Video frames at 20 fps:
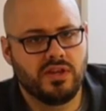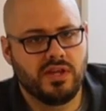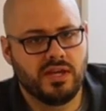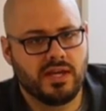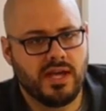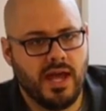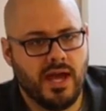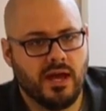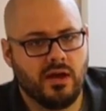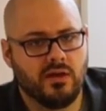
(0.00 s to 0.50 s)

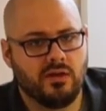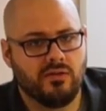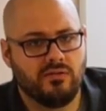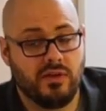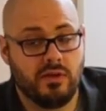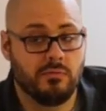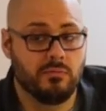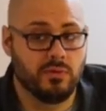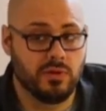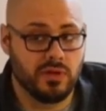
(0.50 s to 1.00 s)
account of
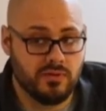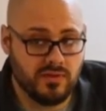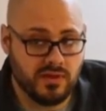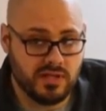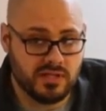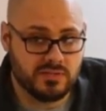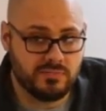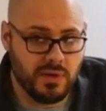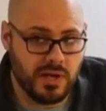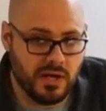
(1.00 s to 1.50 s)
him leaving
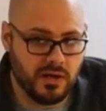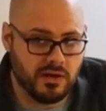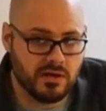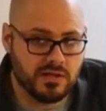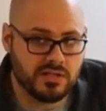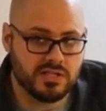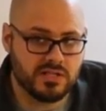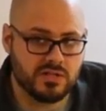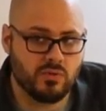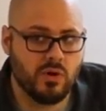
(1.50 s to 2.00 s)
his
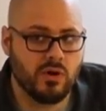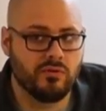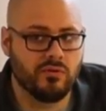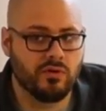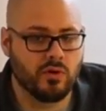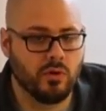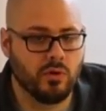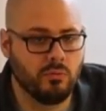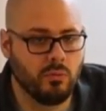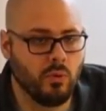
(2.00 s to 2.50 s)
parents as a
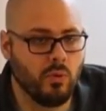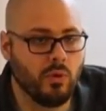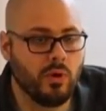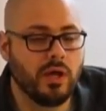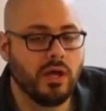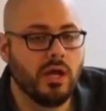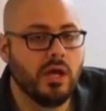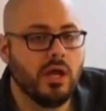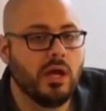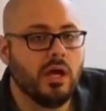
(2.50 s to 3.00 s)
twelve-year-old boy,
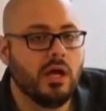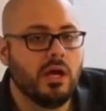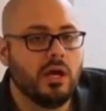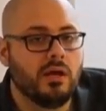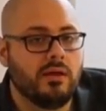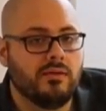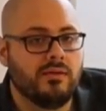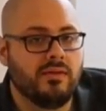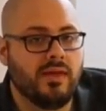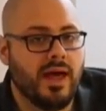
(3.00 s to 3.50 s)

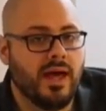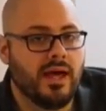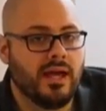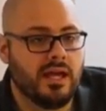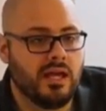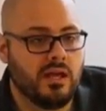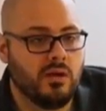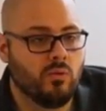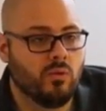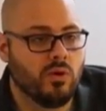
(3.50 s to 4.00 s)
that
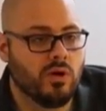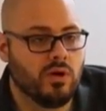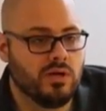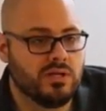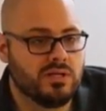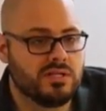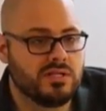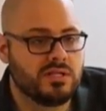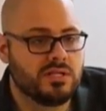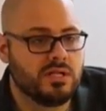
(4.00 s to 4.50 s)
he
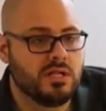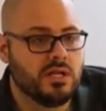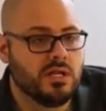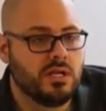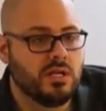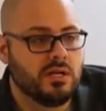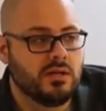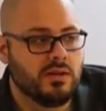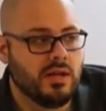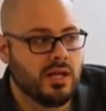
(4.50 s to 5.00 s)
was.
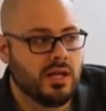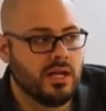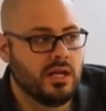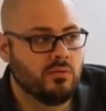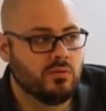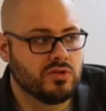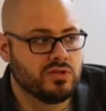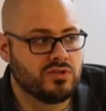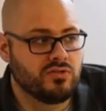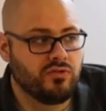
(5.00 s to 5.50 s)
that he
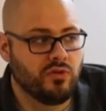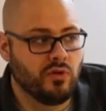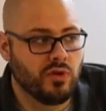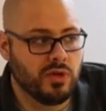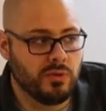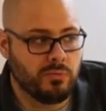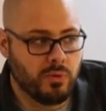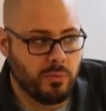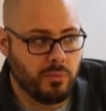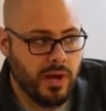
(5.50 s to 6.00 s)
was
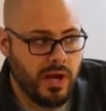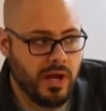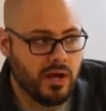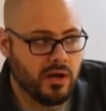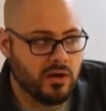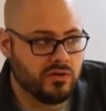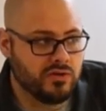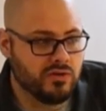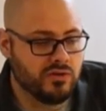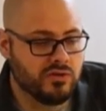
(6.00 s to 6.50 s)
fully
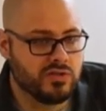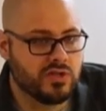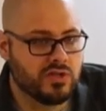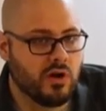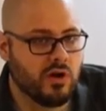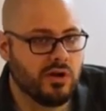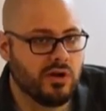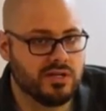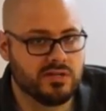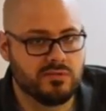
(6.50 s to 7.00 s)
prepared to
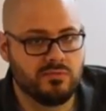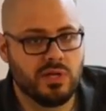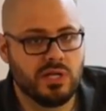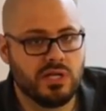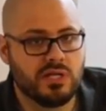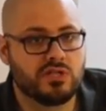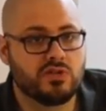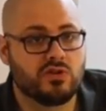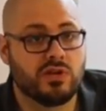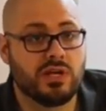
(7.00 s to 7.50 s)
start his
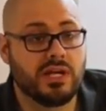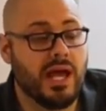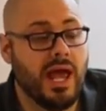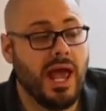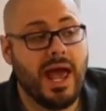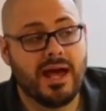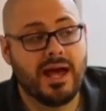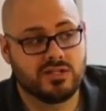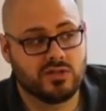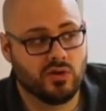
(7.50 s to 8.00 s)
ministry
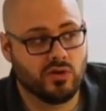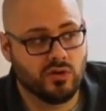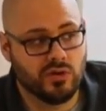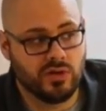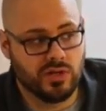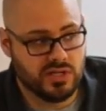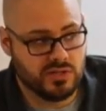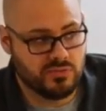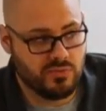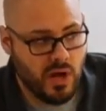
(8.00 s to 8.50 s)
as
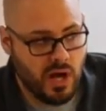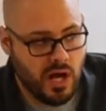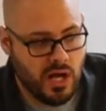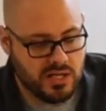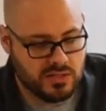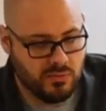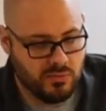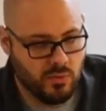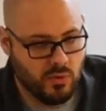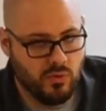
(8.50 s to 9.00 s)
early as
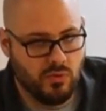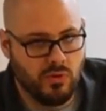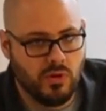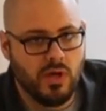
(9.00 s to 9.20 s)
possible.